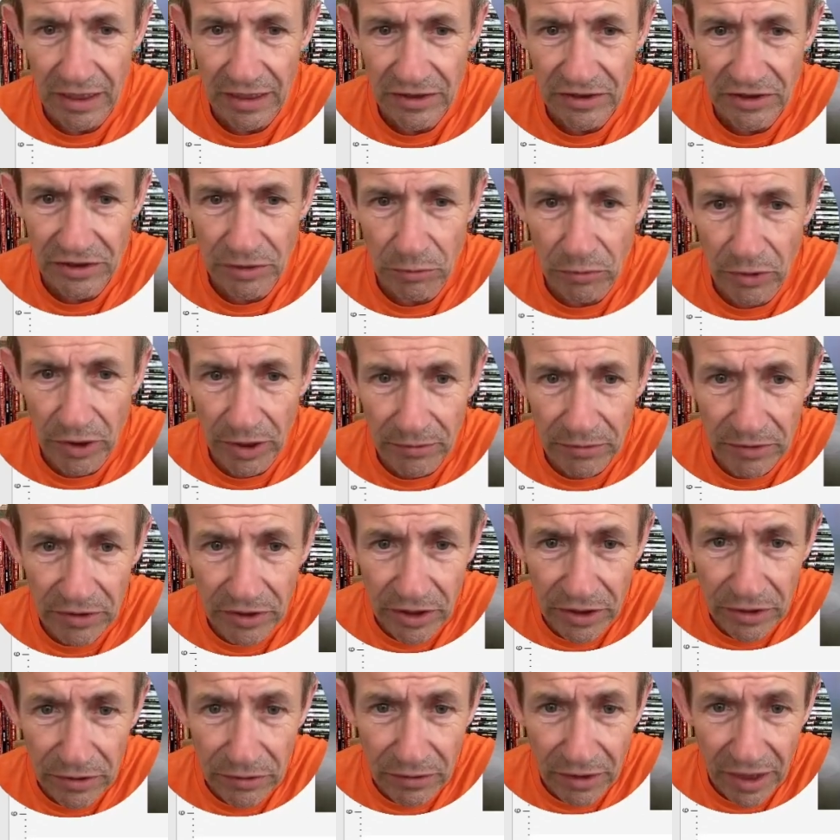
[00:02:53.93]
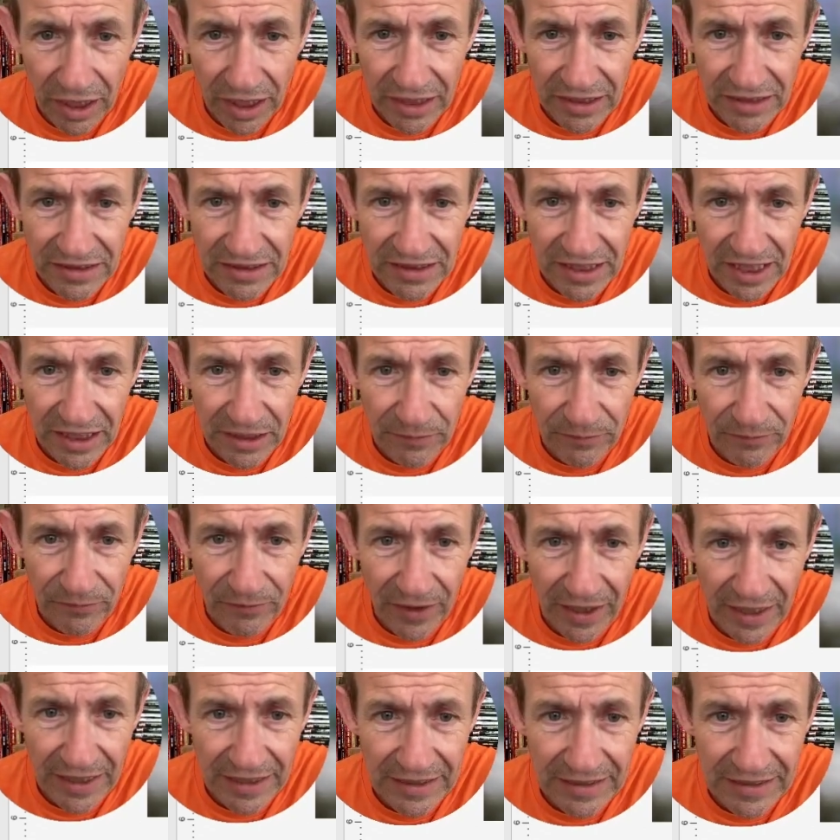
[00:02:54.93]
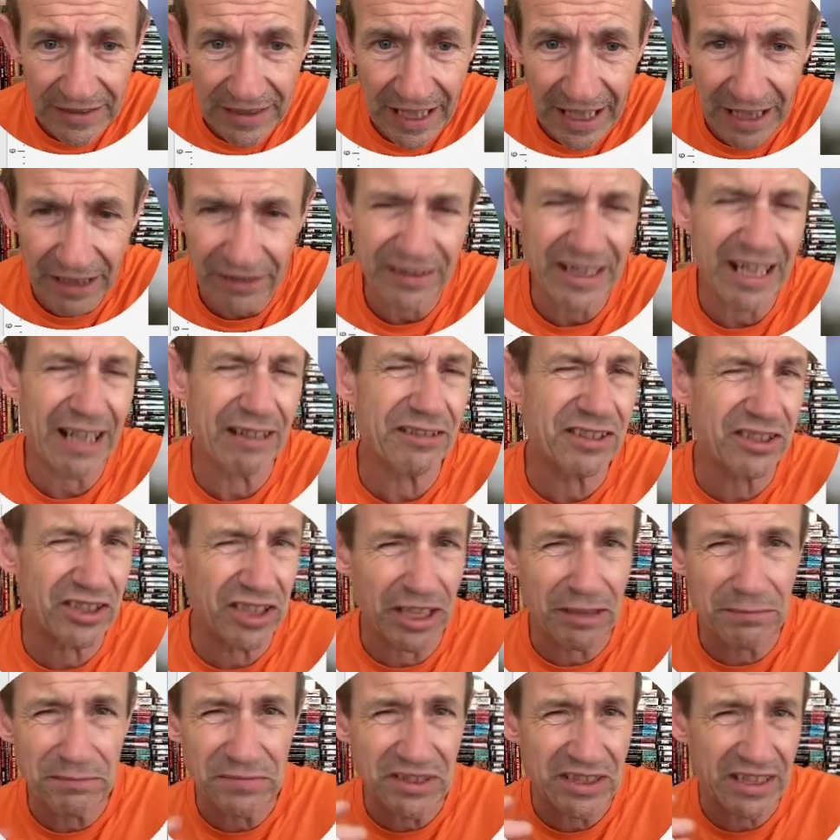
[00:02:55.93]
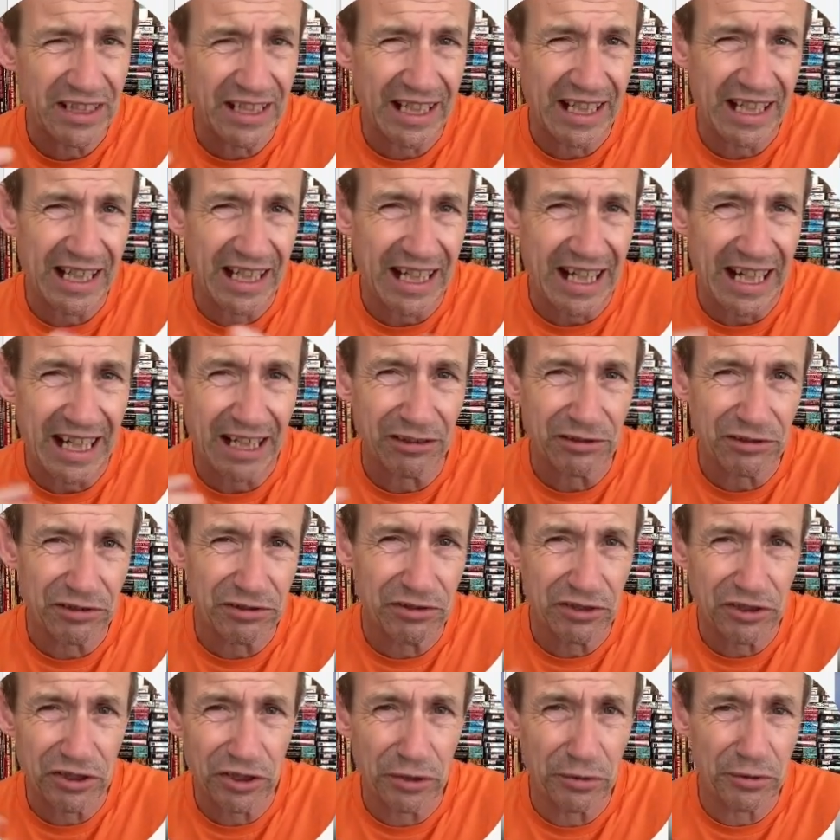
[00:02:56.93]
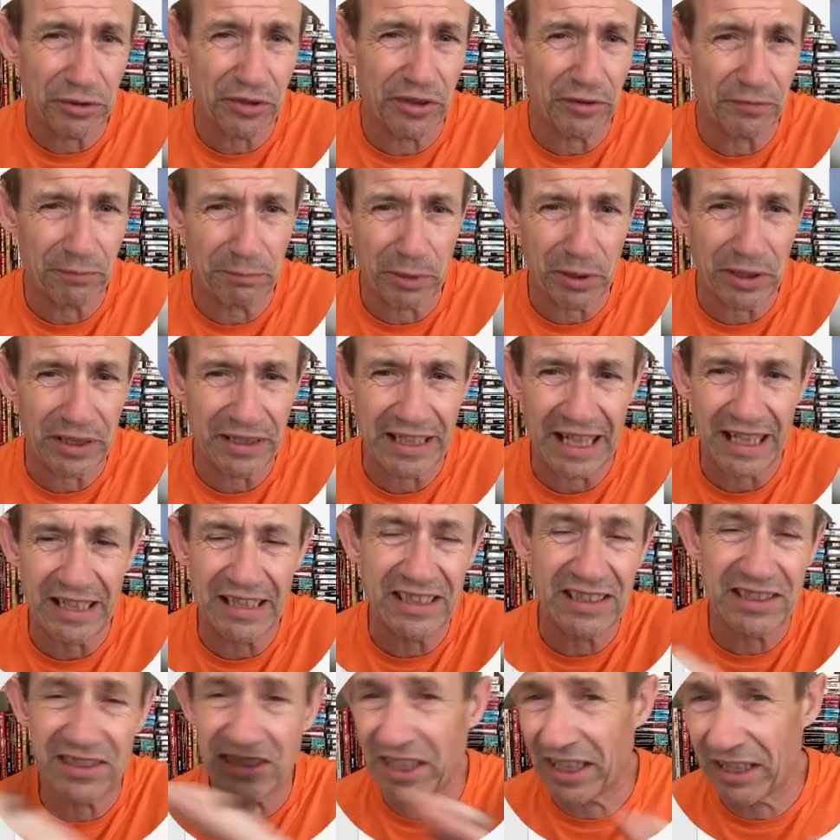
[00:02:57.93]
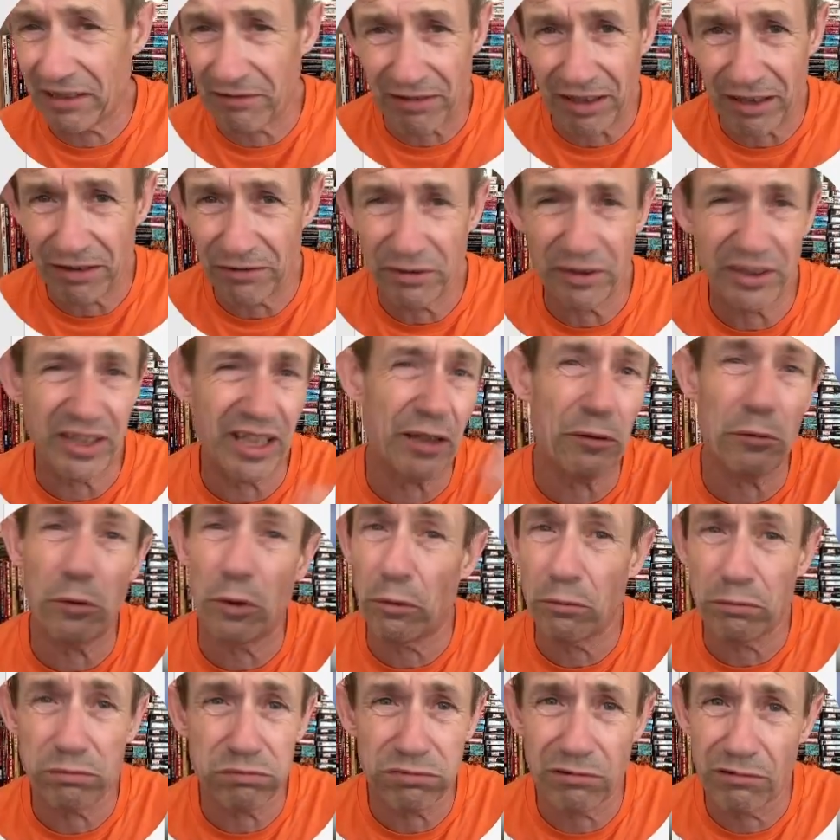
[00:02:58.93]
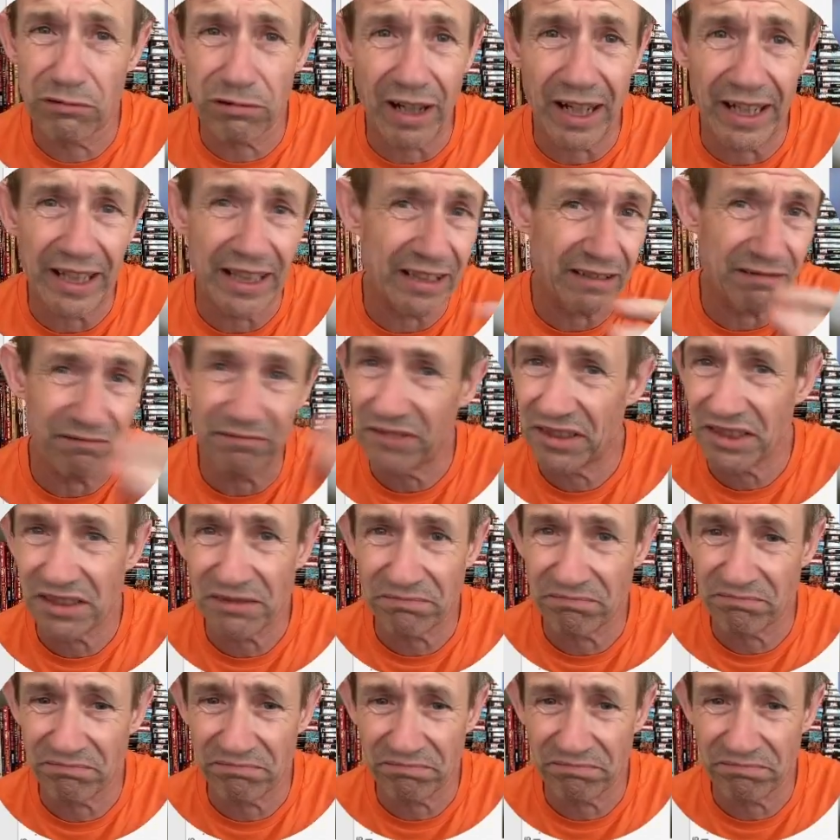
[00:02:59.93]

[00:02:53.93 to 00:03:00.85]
So what I'm going to do, I can set the fade down. Now, it seems counterintuitive. Put it down to zero. You think, well, great. It